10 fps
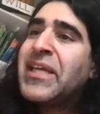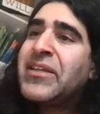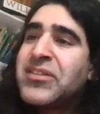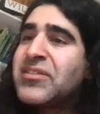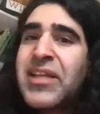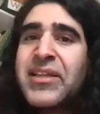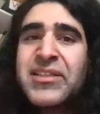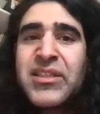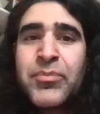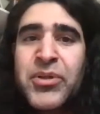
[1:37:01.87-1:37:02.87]
a slightly
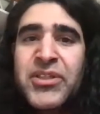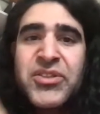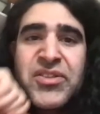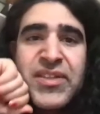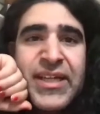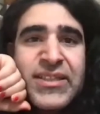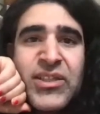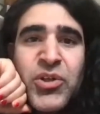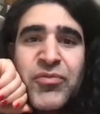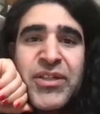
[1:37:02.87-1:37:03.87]
deeper understanding
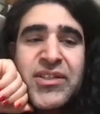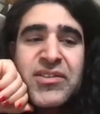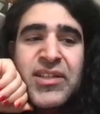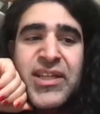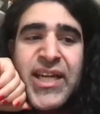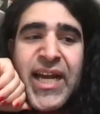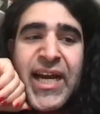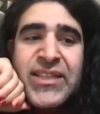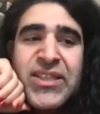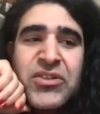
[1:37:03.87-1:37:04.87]
of it,
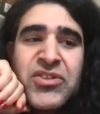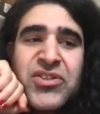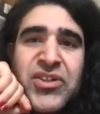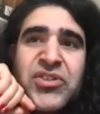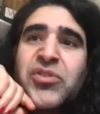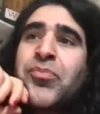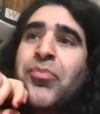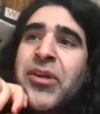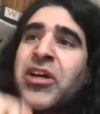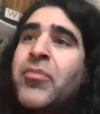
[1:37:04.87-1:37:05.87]
and then you start to
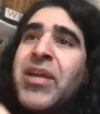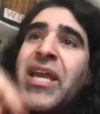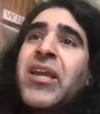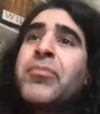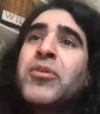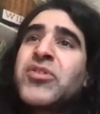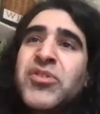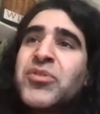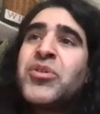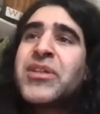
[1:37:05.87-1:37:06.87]
become able to
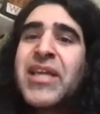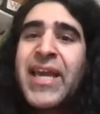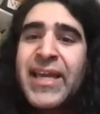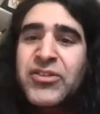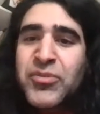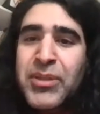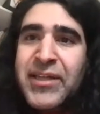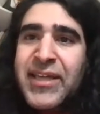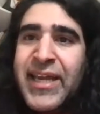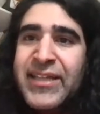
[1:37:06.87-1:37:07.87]
look ahead, to plan
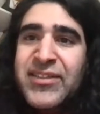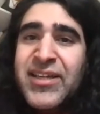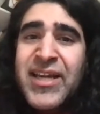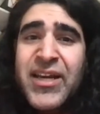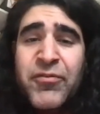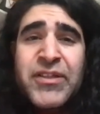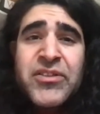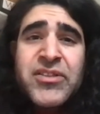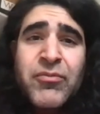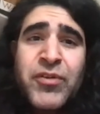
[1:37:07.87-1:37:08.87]
ahead. I think there's
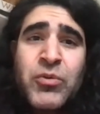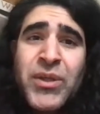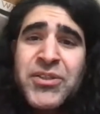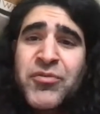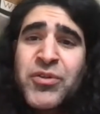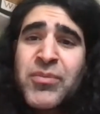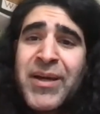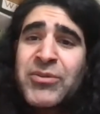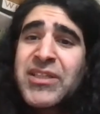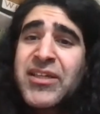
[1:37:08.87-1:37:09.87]
something wonderful
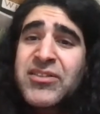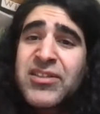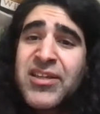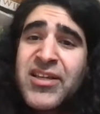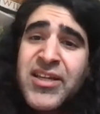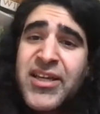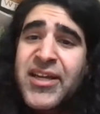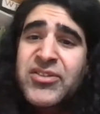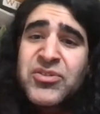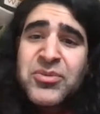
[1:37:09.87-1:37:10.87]
about that. And
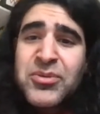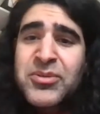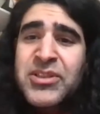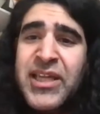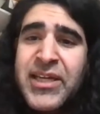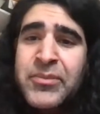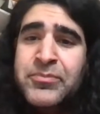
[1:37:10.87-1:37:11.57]
so, yeah,